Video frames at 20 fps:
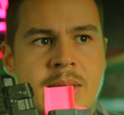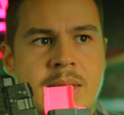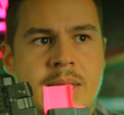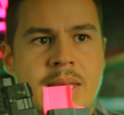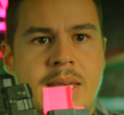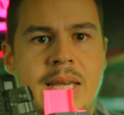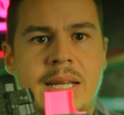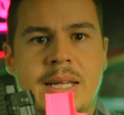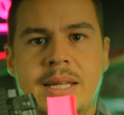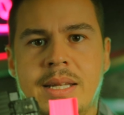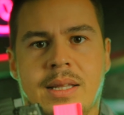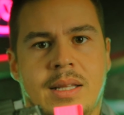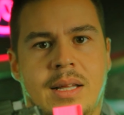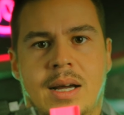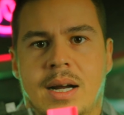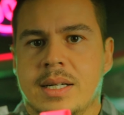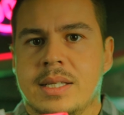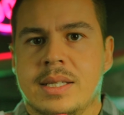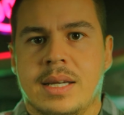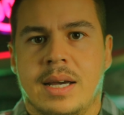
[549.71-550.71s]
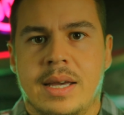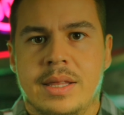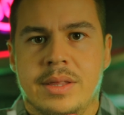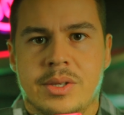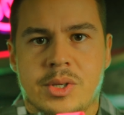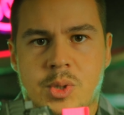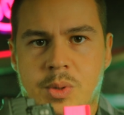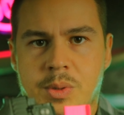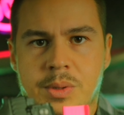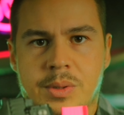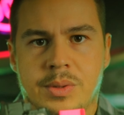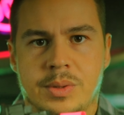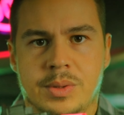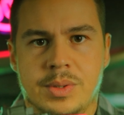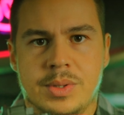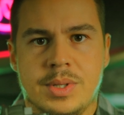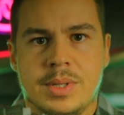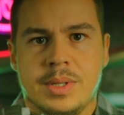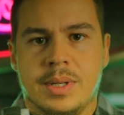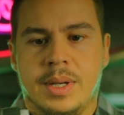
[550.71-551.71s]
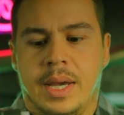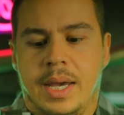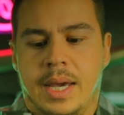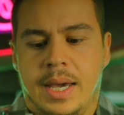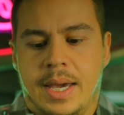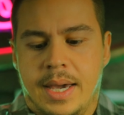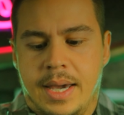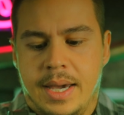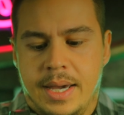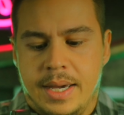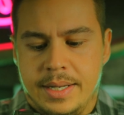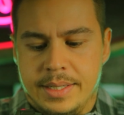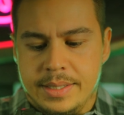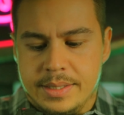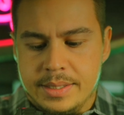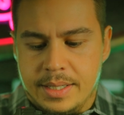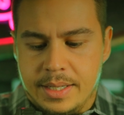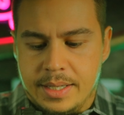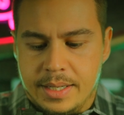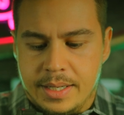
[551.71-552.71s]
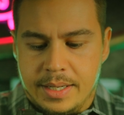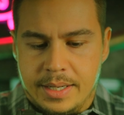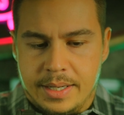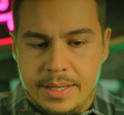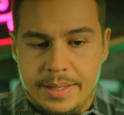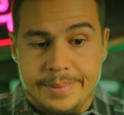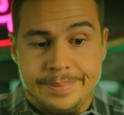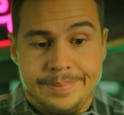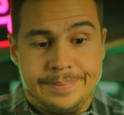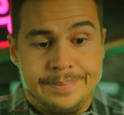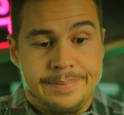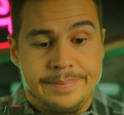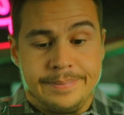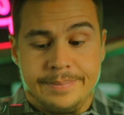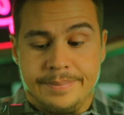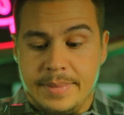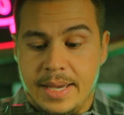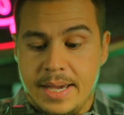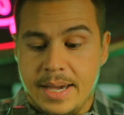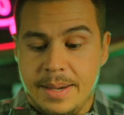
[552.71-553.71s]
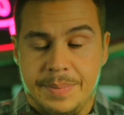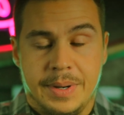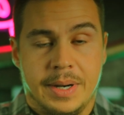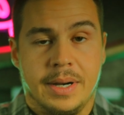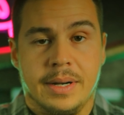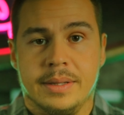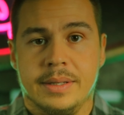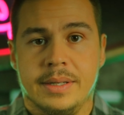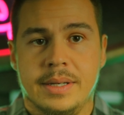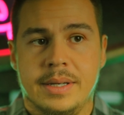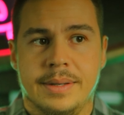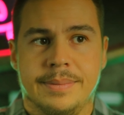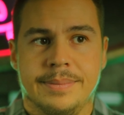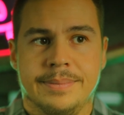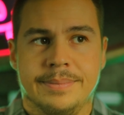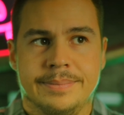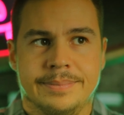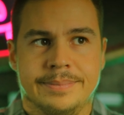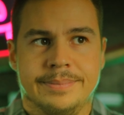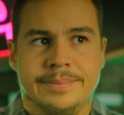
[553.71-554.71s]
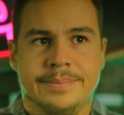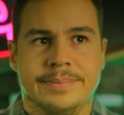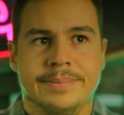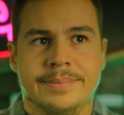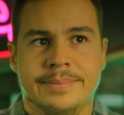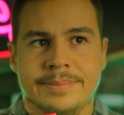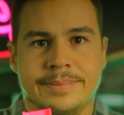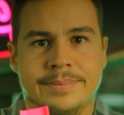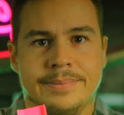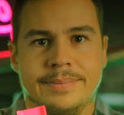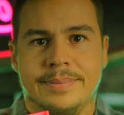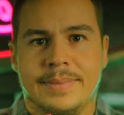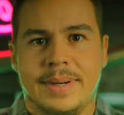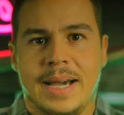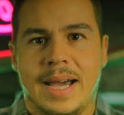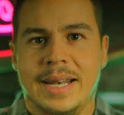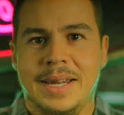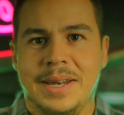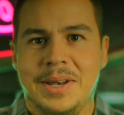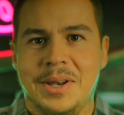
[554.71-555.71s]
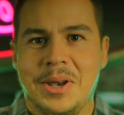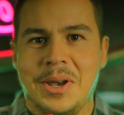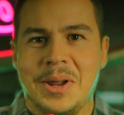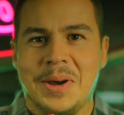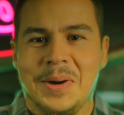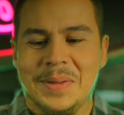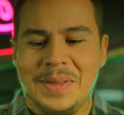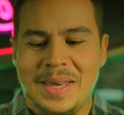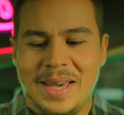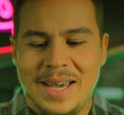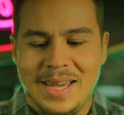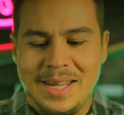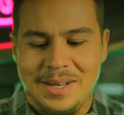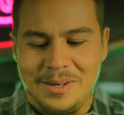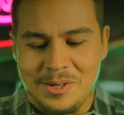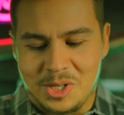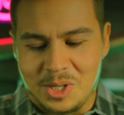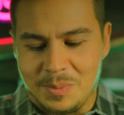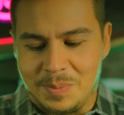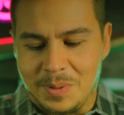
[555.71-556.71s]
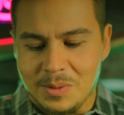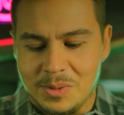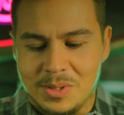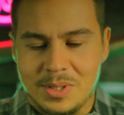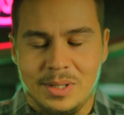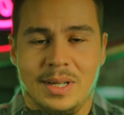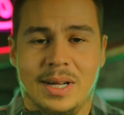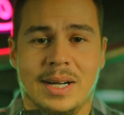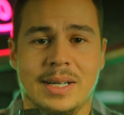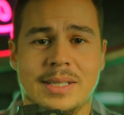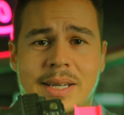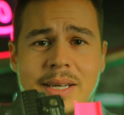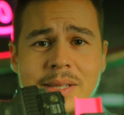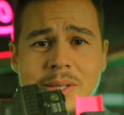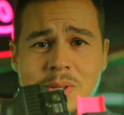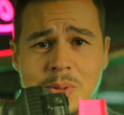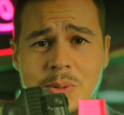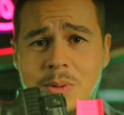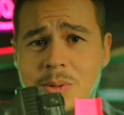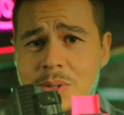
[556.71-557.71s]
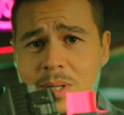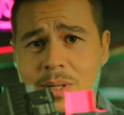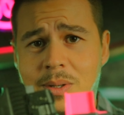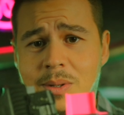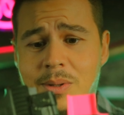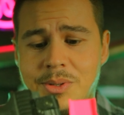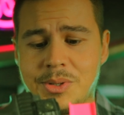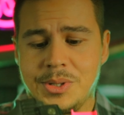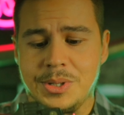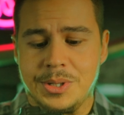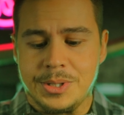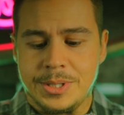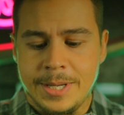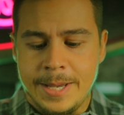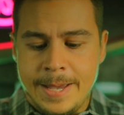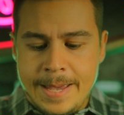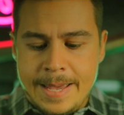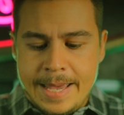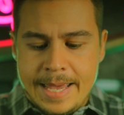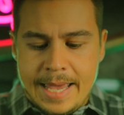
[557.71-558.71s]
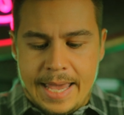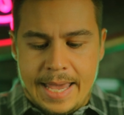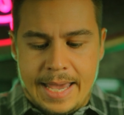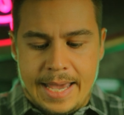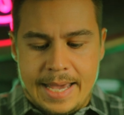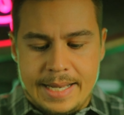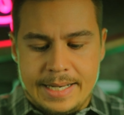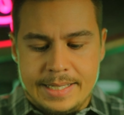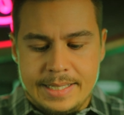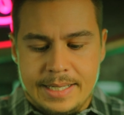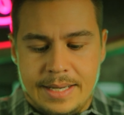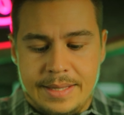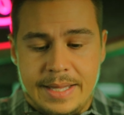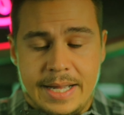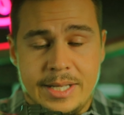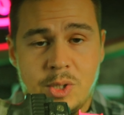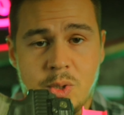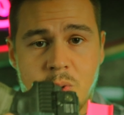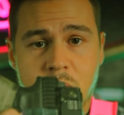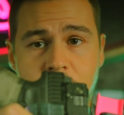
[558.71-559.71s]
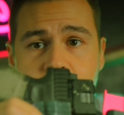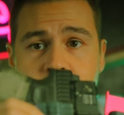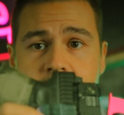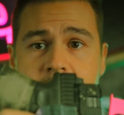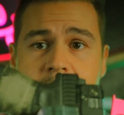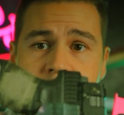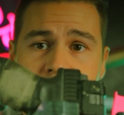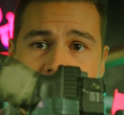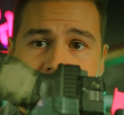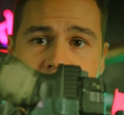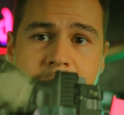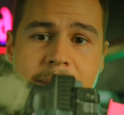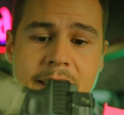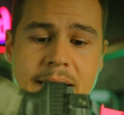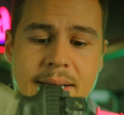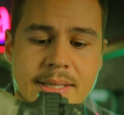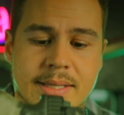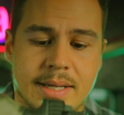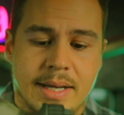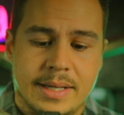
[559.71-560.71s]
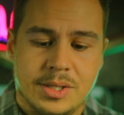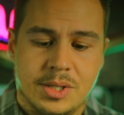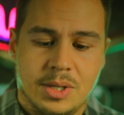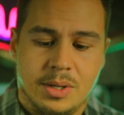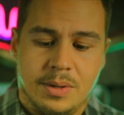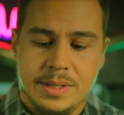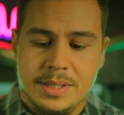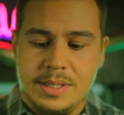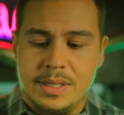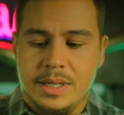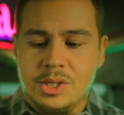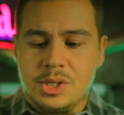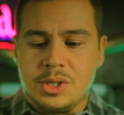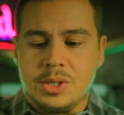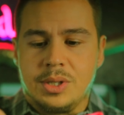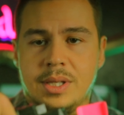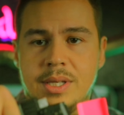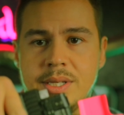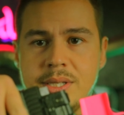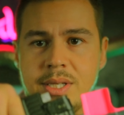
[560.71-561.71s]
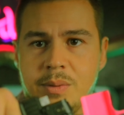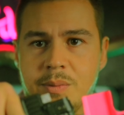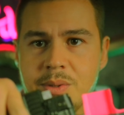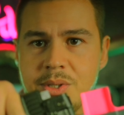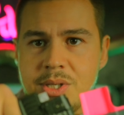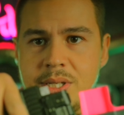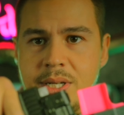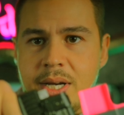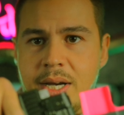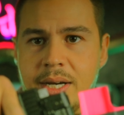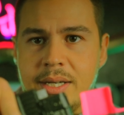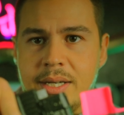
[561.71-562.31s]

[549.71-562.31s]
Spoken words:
He didn't lock tight the screws, and yeah, apparently I didn't know that, and you're supposed to lock tight the screws on holsters, and that screw came in the backside, so essentially this thing was stuck.